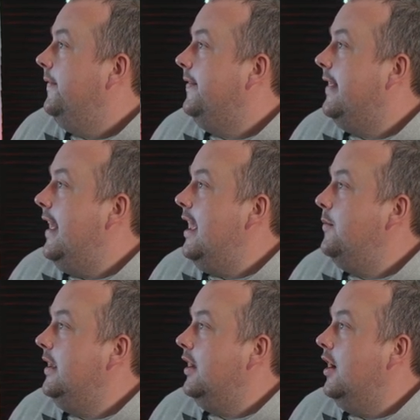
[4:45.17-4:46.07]
There
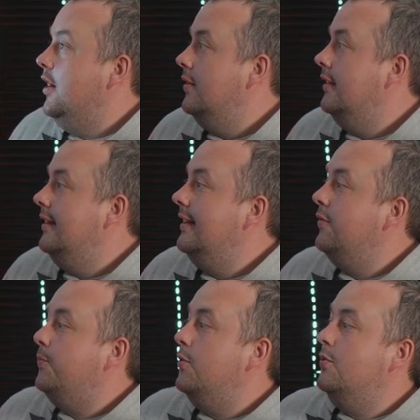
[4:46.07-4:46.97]
we go.
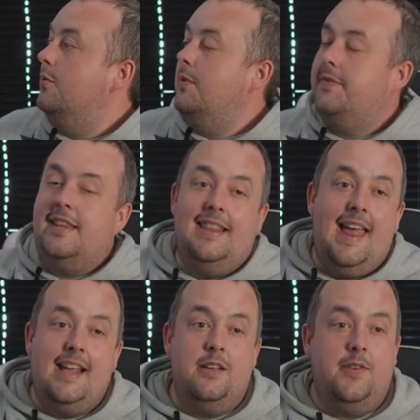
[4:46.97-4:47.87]
Liverpool with the
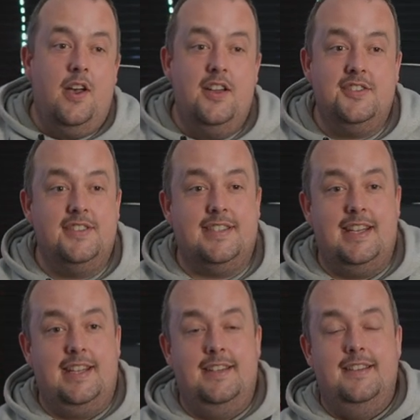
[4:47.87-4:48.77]
lack of
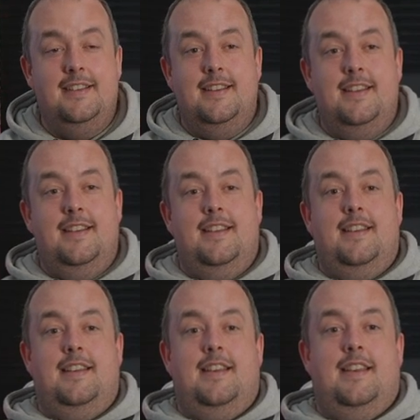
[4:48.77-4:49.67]
urgency.
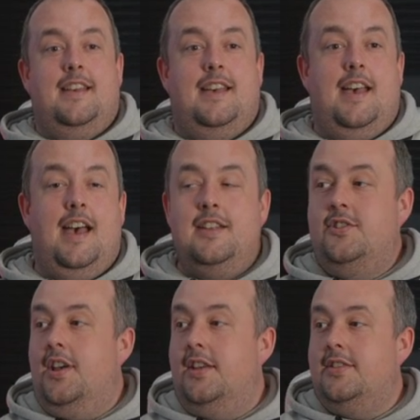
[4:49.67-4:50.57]
And
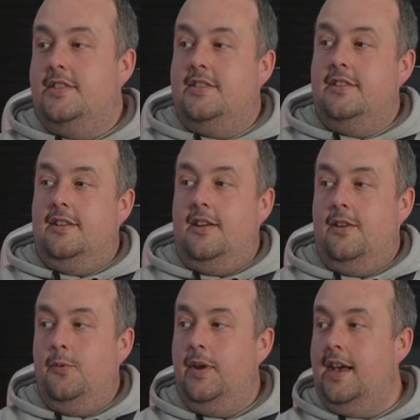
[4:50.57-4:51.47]
just,
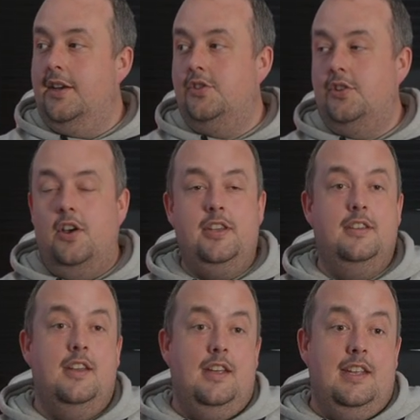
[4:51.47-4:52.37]
we are
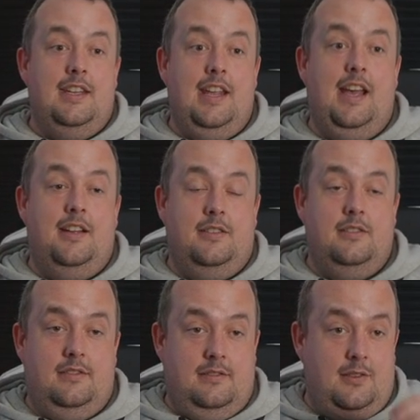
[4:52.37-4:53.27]
shite. Yeah,
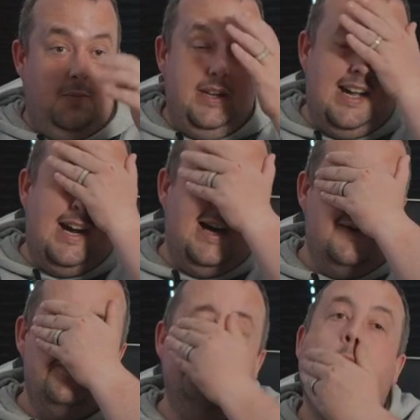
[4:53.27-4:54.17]
we
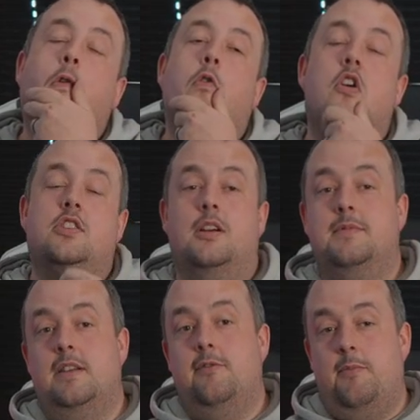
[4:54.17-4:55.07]
are. Cross
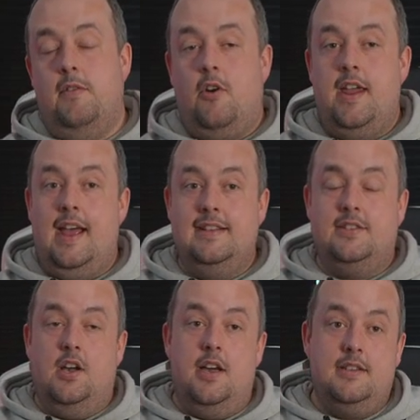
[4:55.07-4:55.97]
comes in from the right-hand
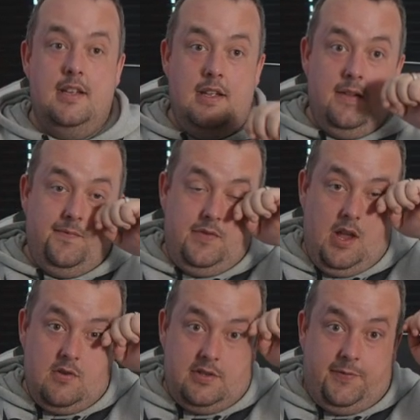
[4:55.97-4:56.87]
side.
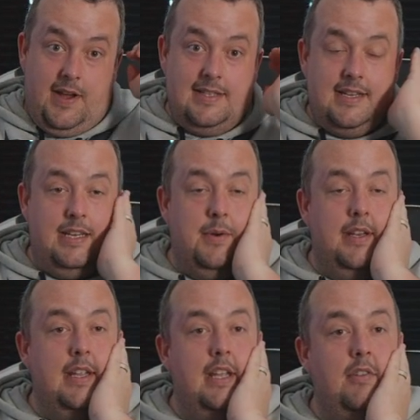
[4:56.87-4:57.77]
No defence
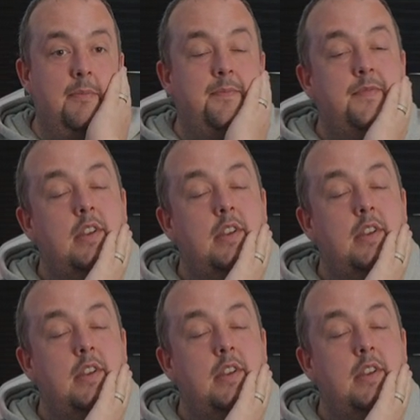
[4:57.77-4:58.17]
anywhere near him.